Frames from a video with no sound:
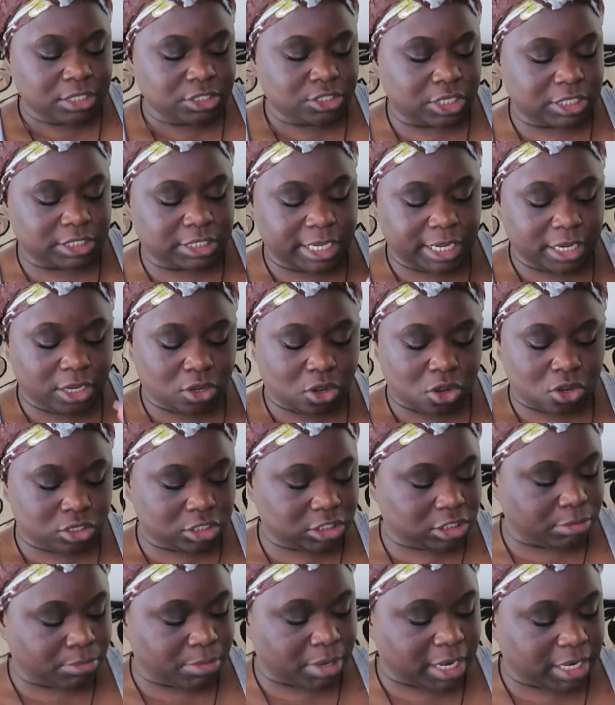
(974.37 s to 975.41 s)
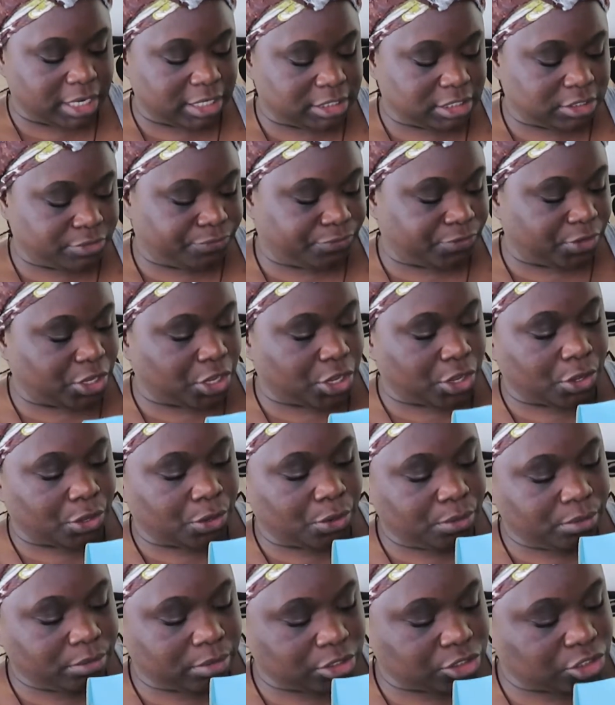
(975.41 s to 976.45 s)
so say customized for
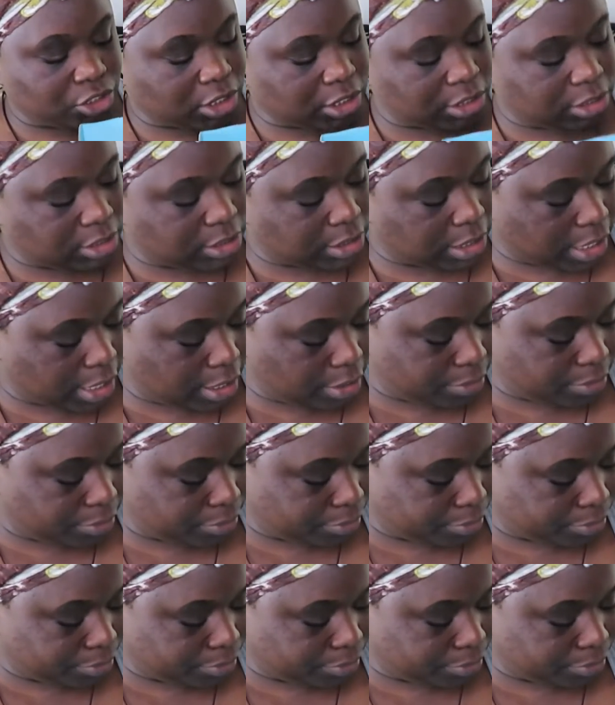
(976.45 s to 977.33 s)
you as you can see